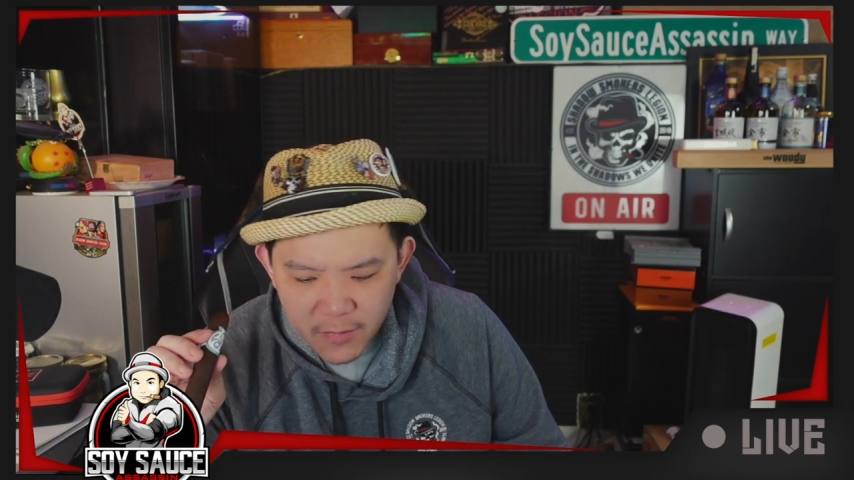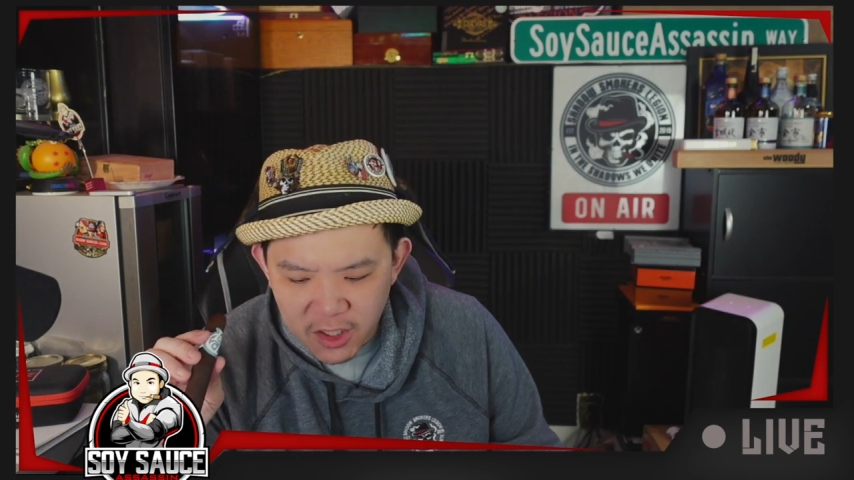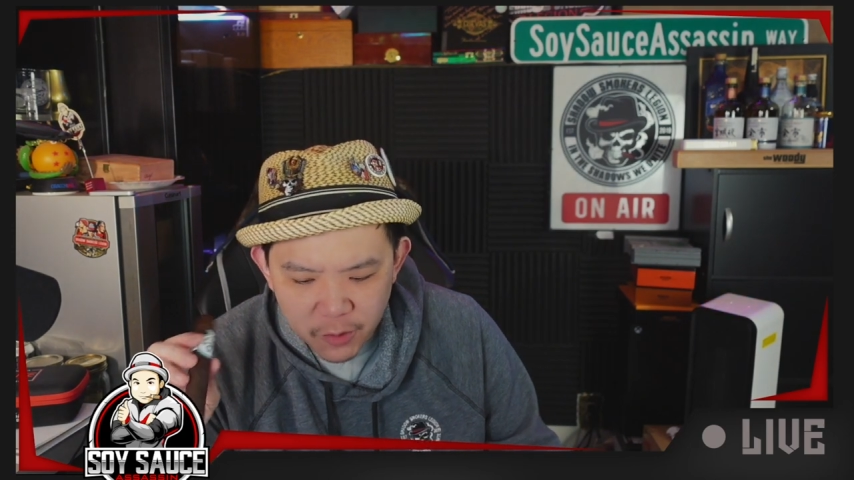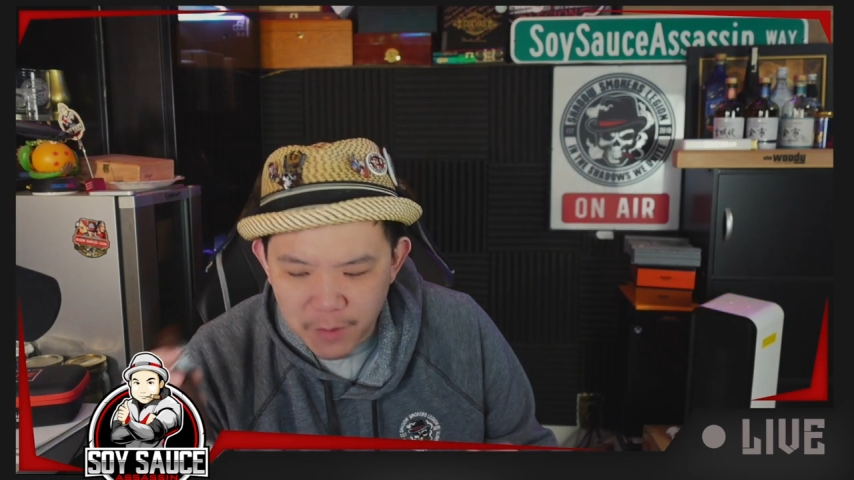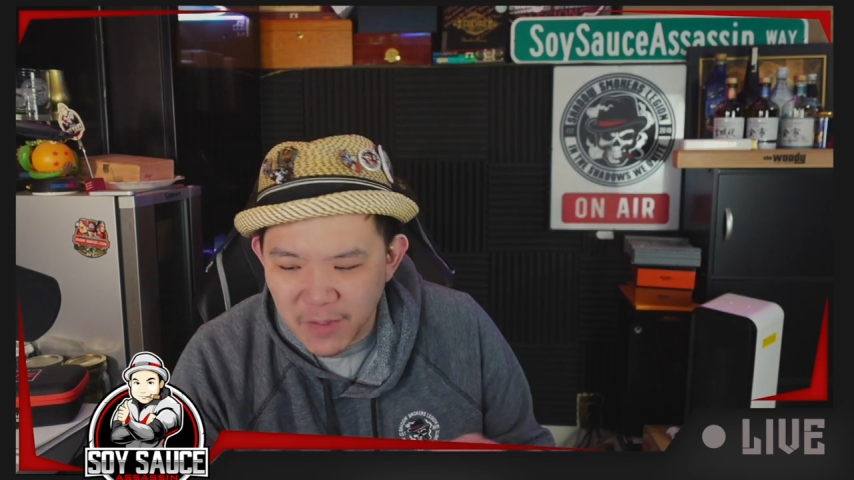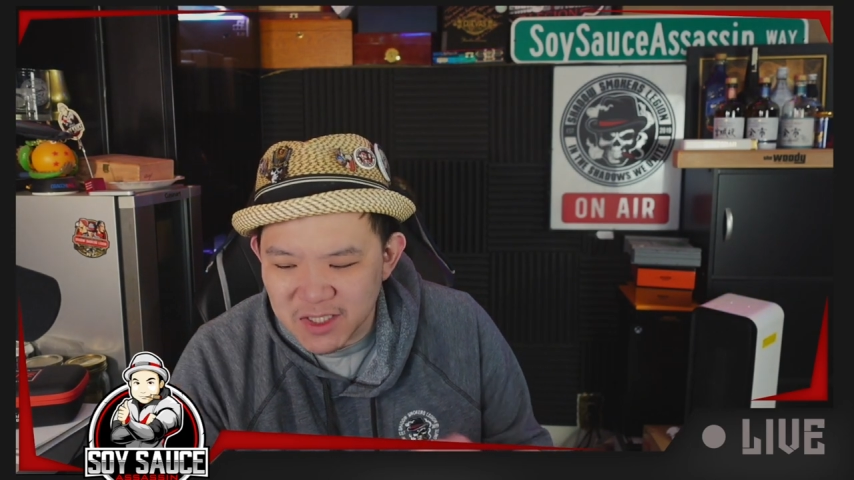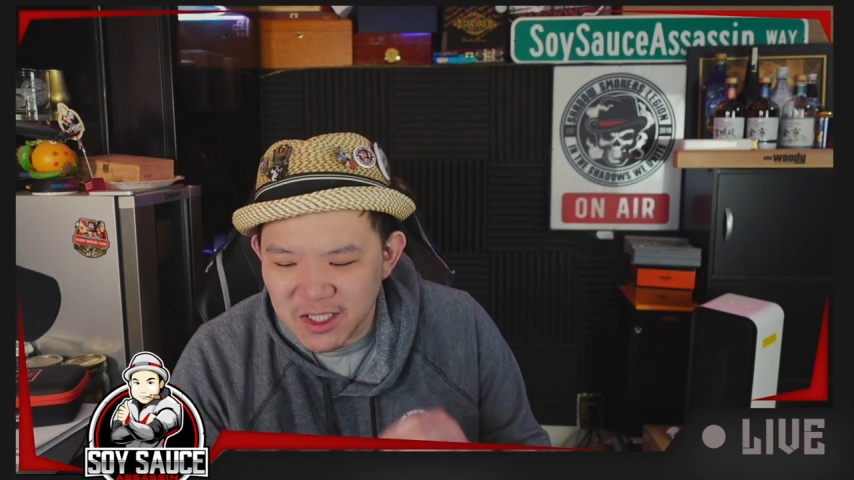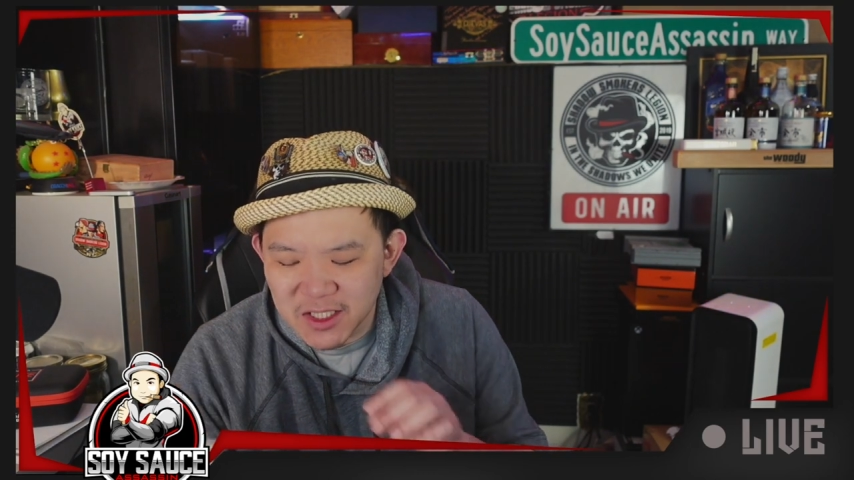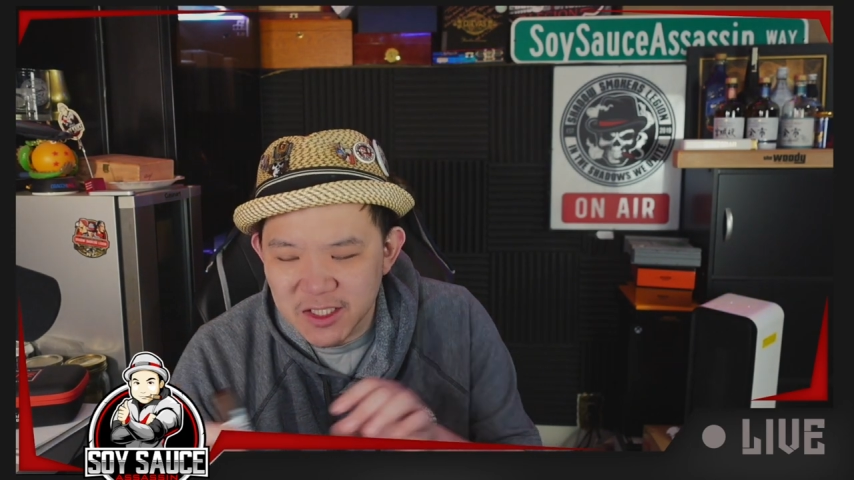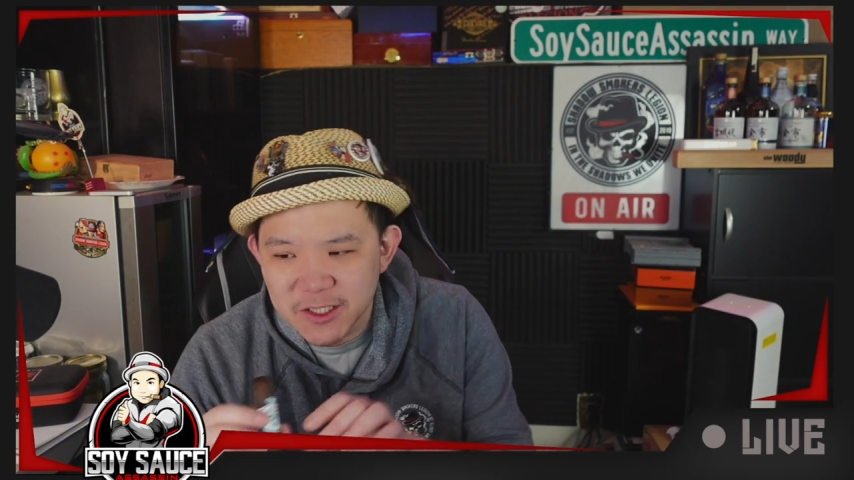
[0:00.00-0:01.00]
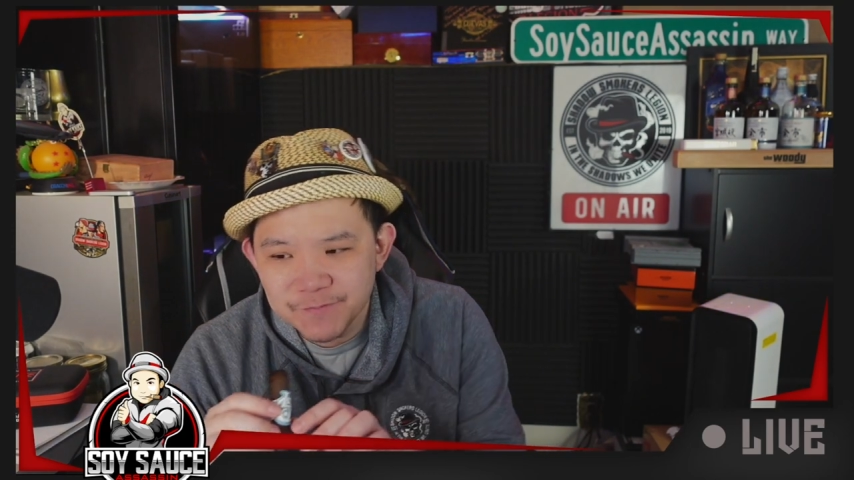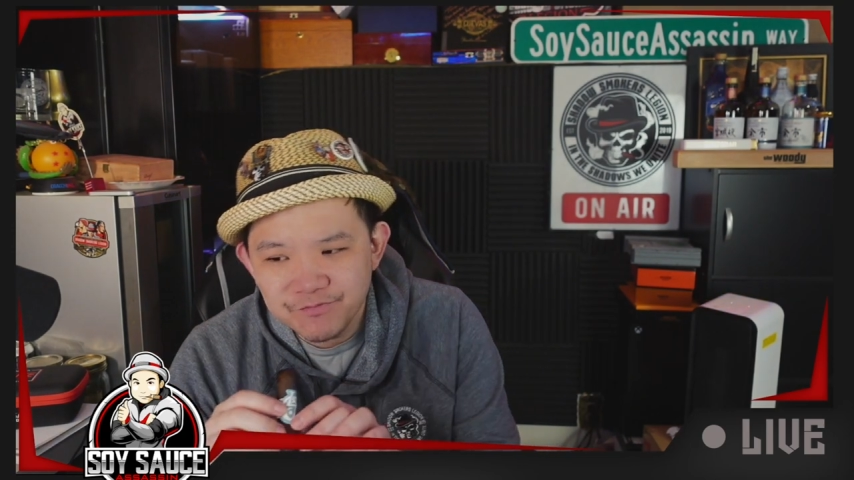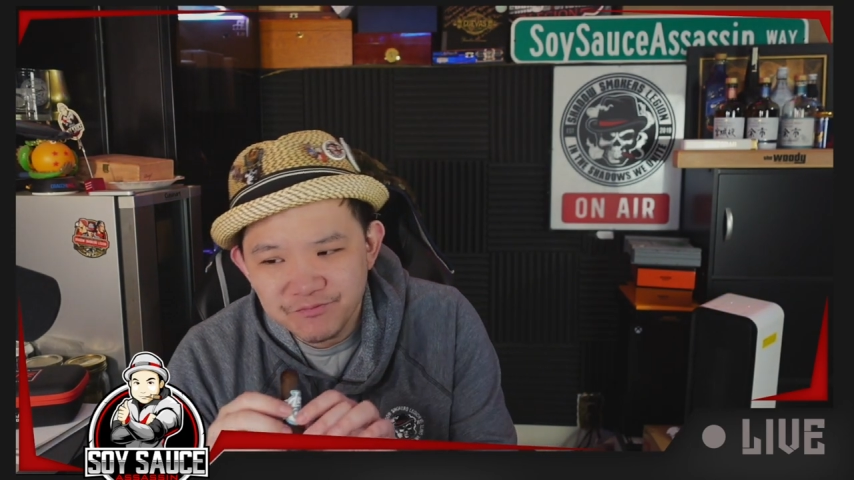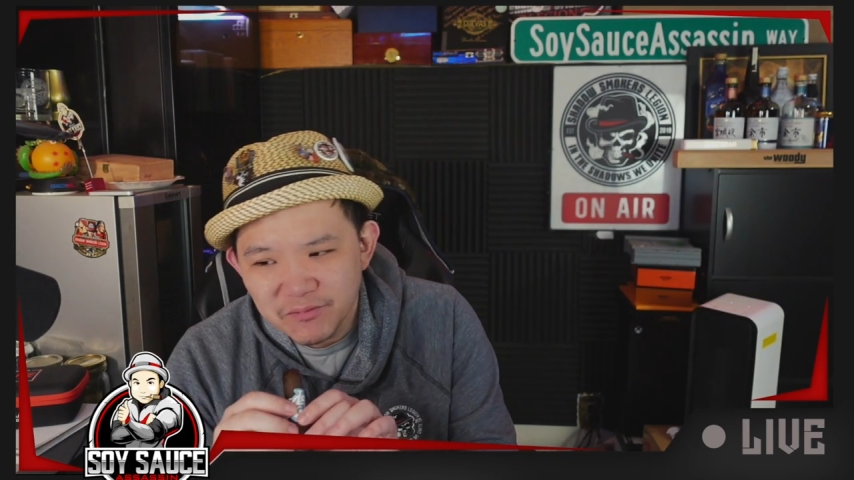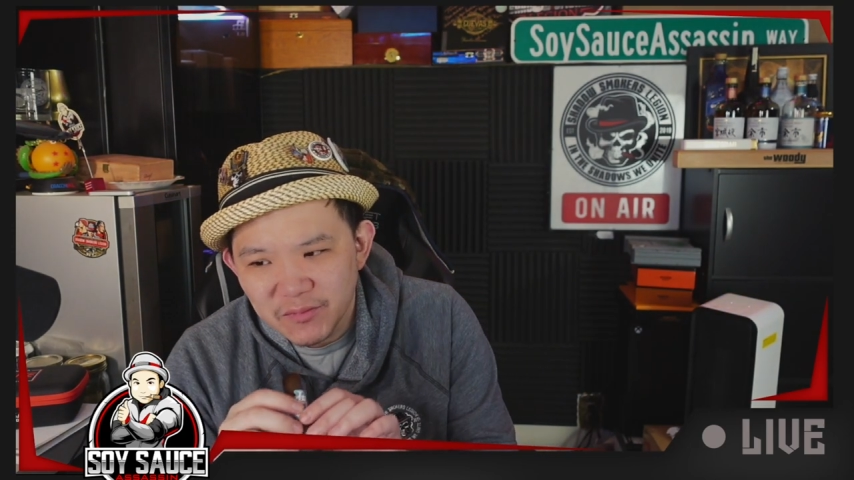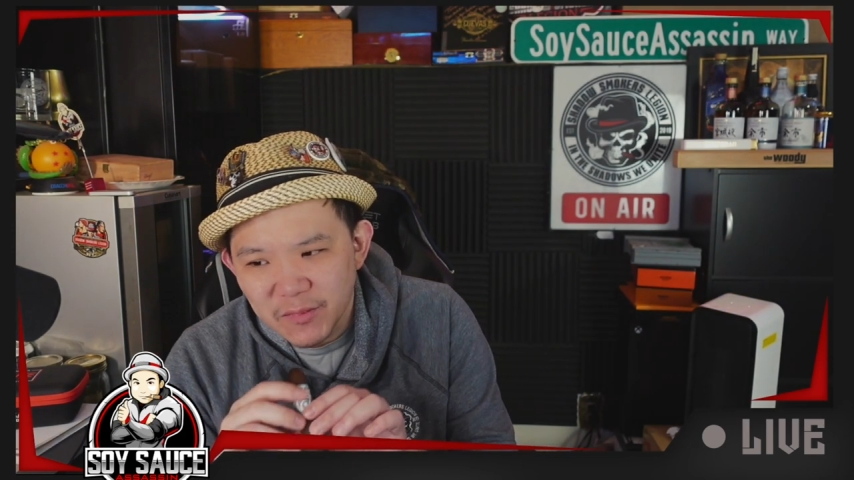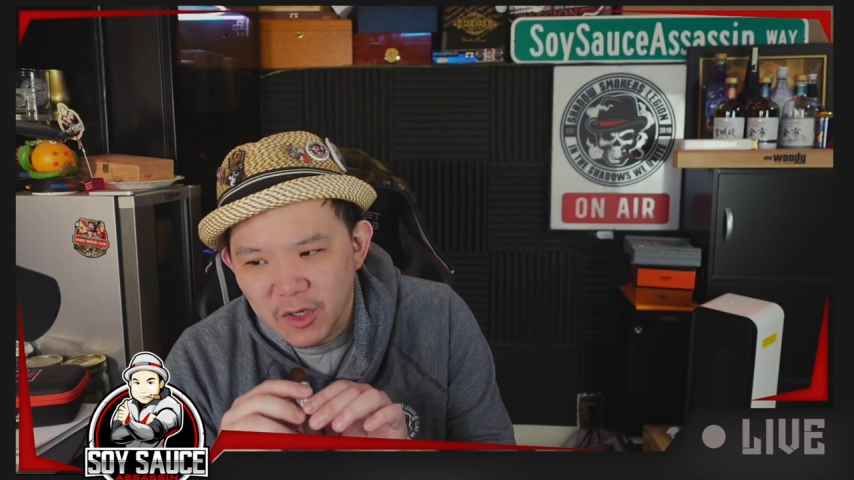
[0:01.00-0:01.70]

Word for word: A little bit of mustiness, a